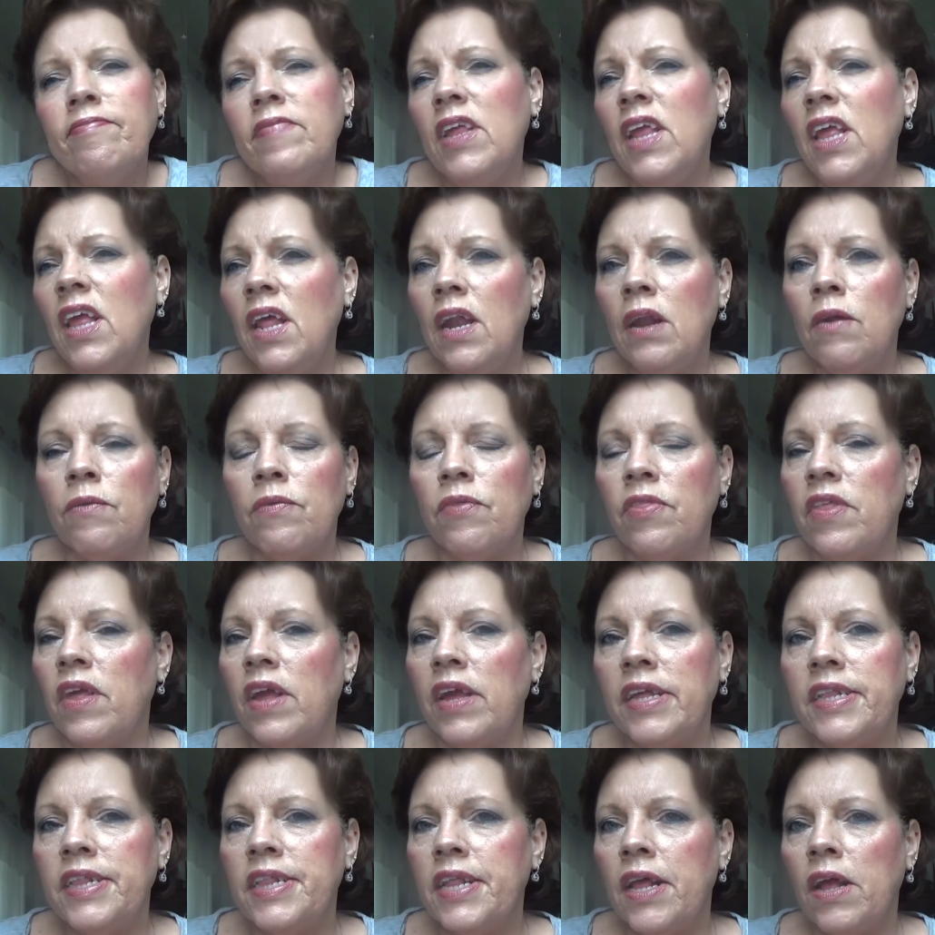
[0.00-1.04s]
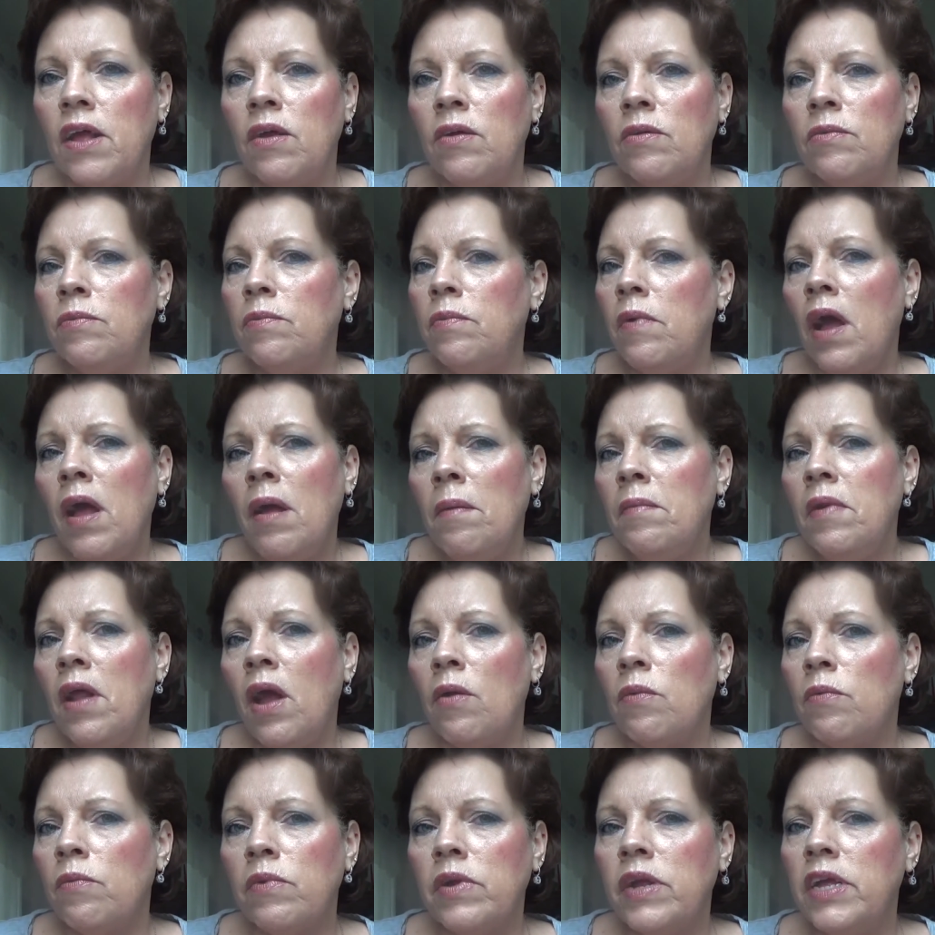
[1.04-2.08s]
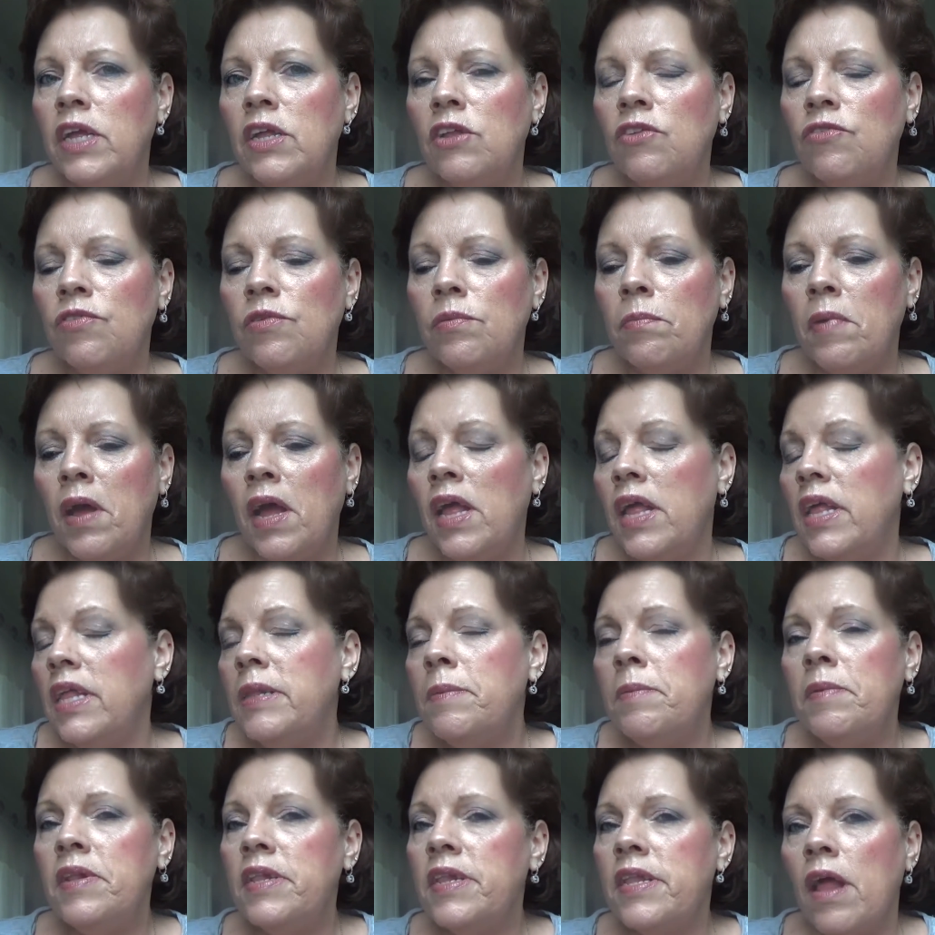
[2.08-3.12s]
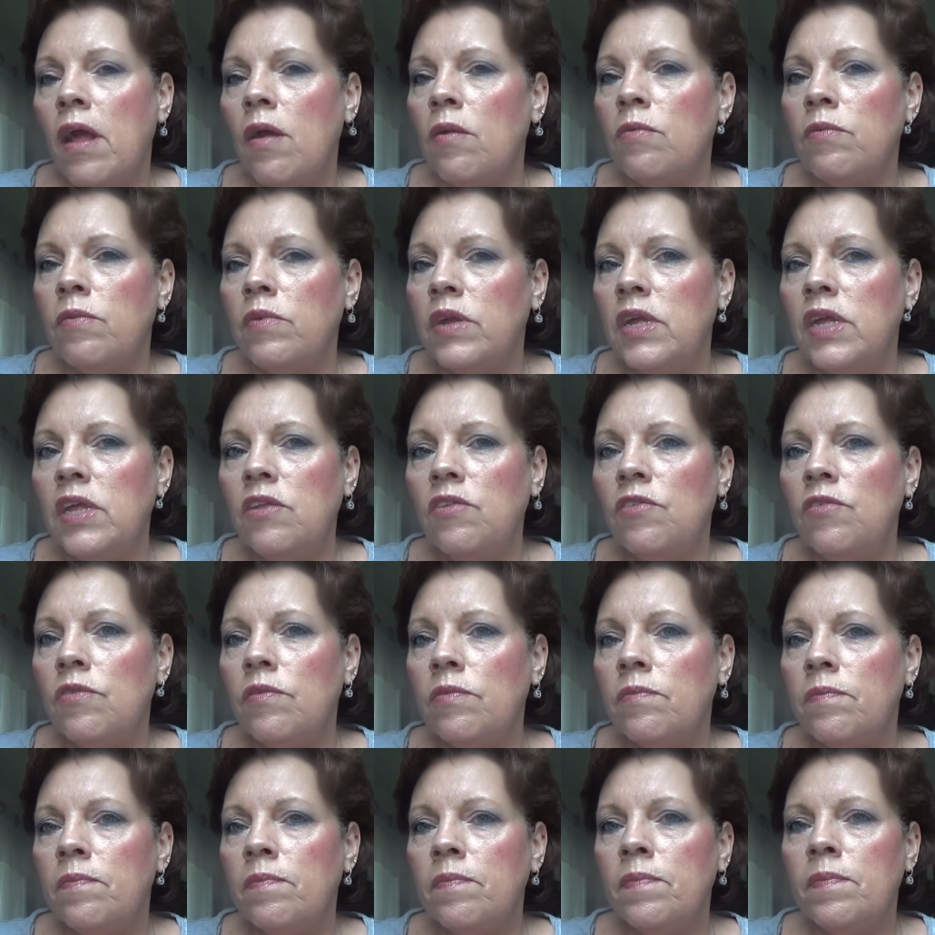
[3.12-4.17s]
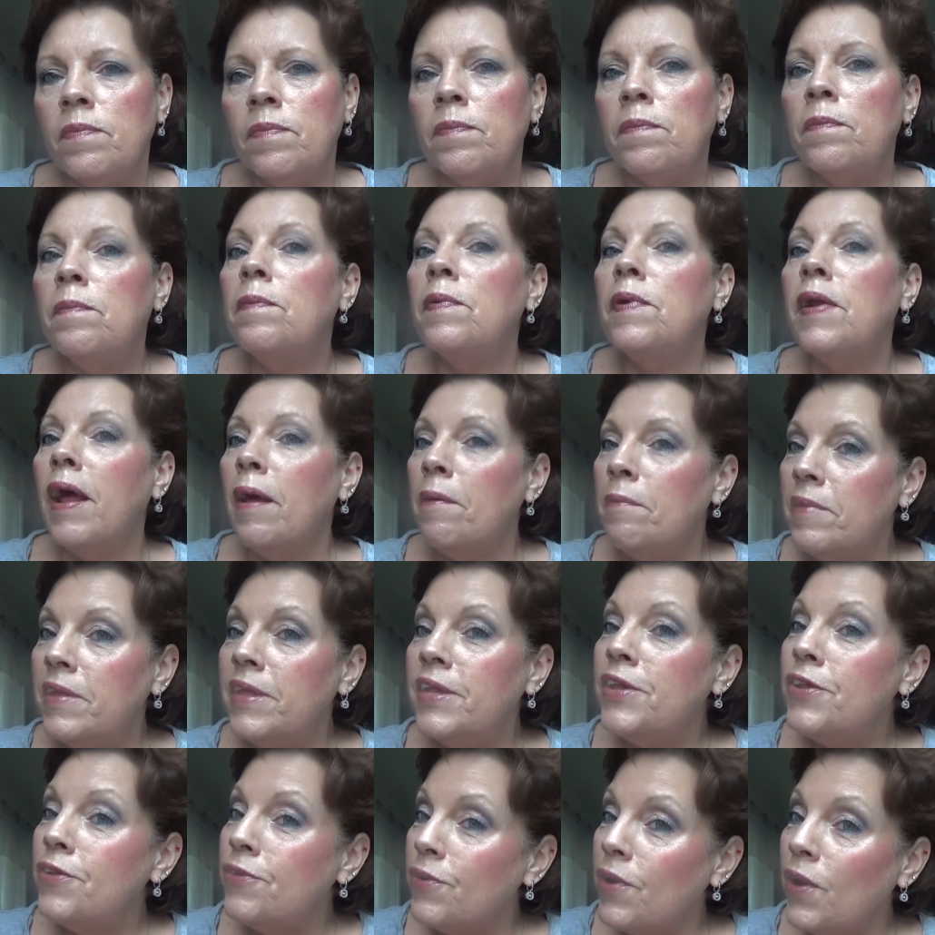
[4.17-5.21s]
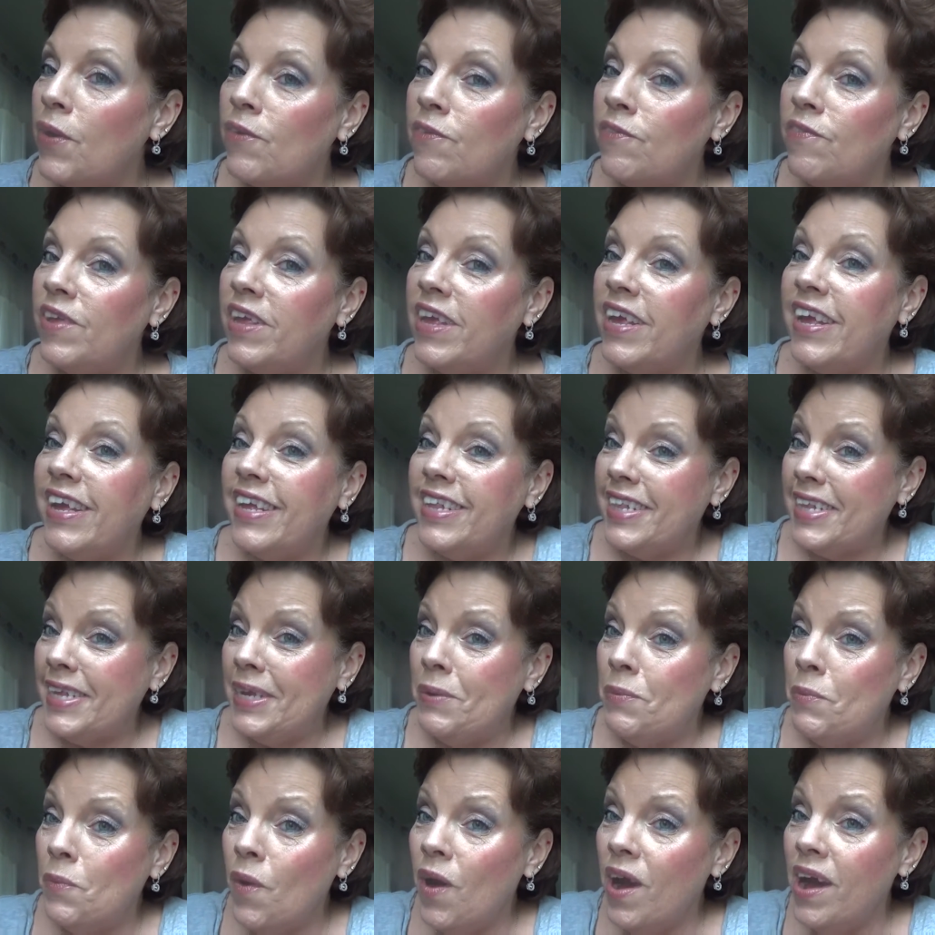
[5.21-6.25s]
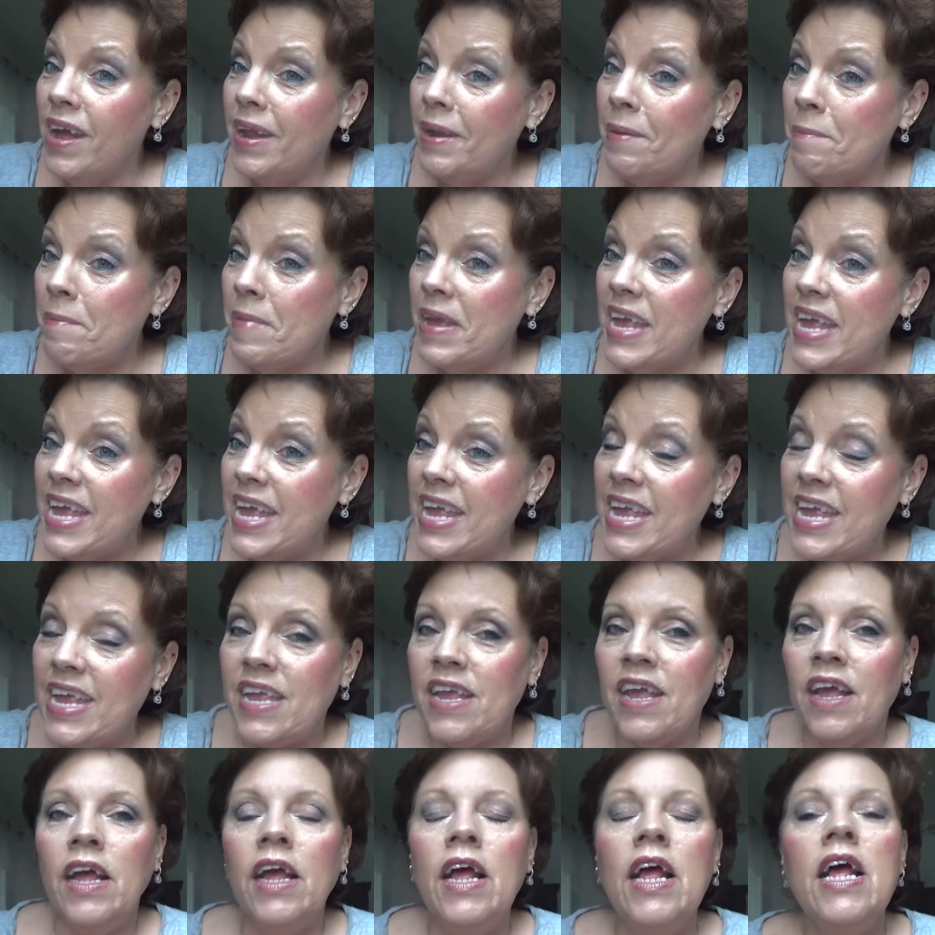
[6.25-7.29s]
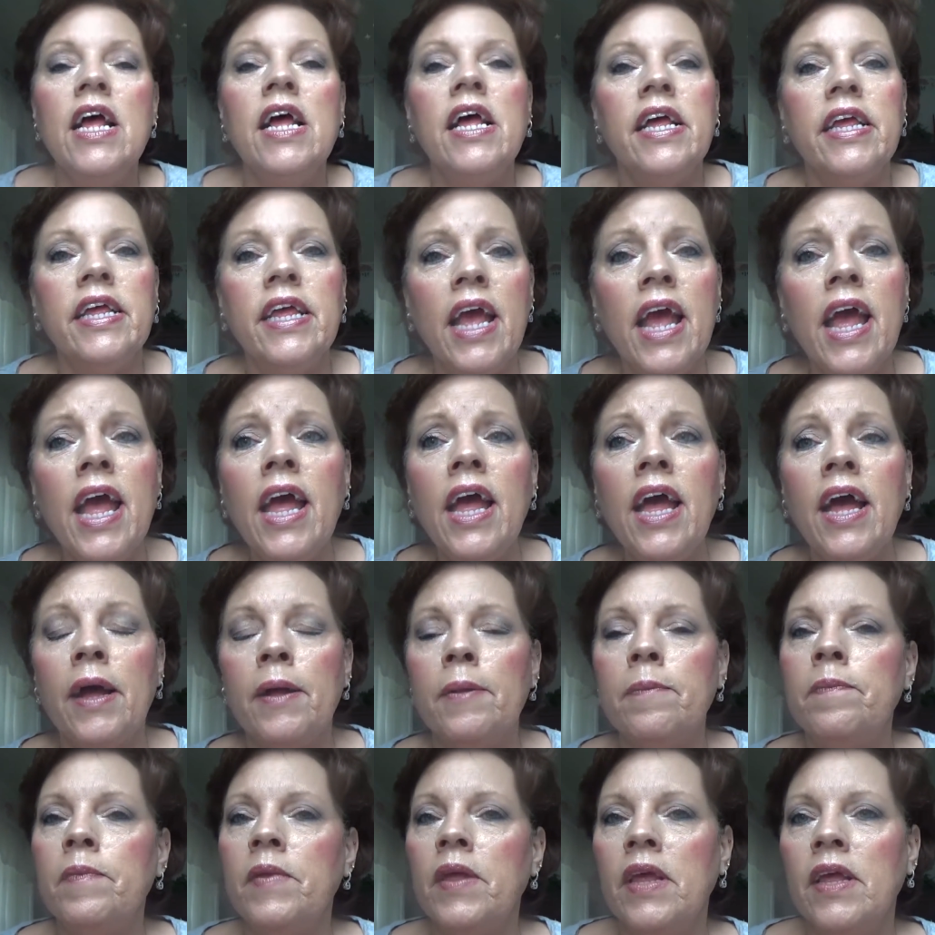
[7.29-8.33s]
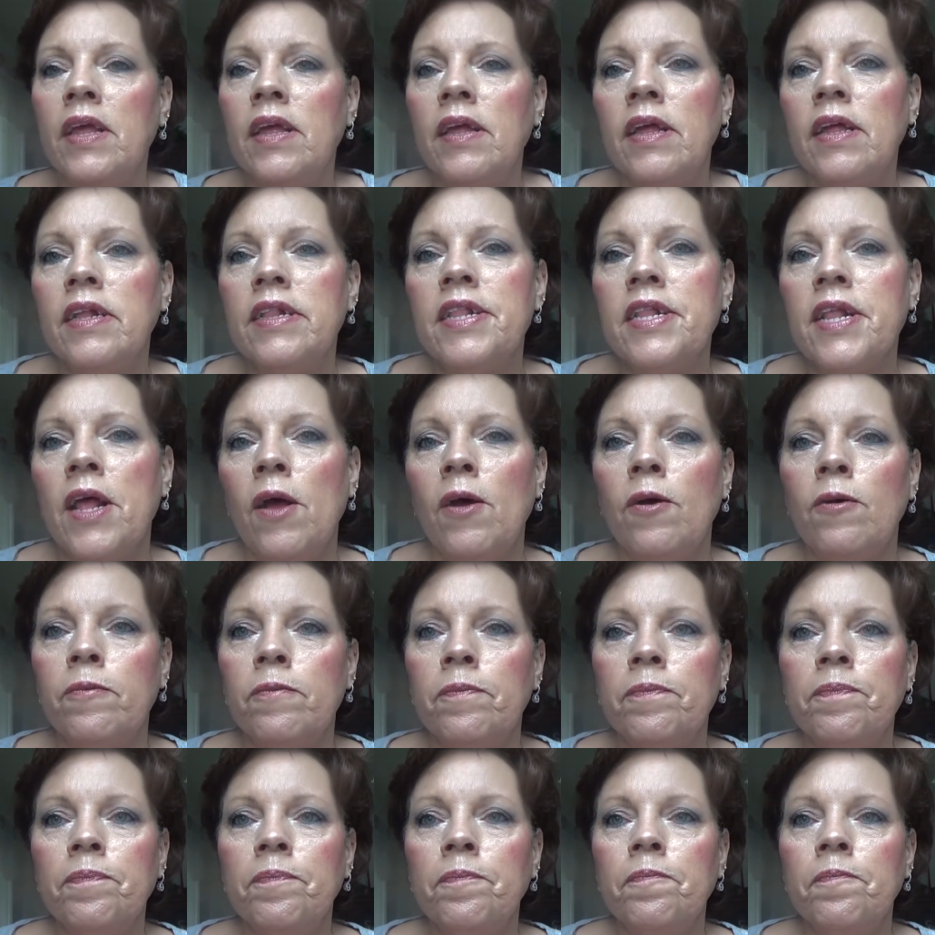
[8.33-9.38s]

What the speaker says: I don't think so. I'm not rich. My husband's not rich, but I'm his trophy because he won me. Yeah, so.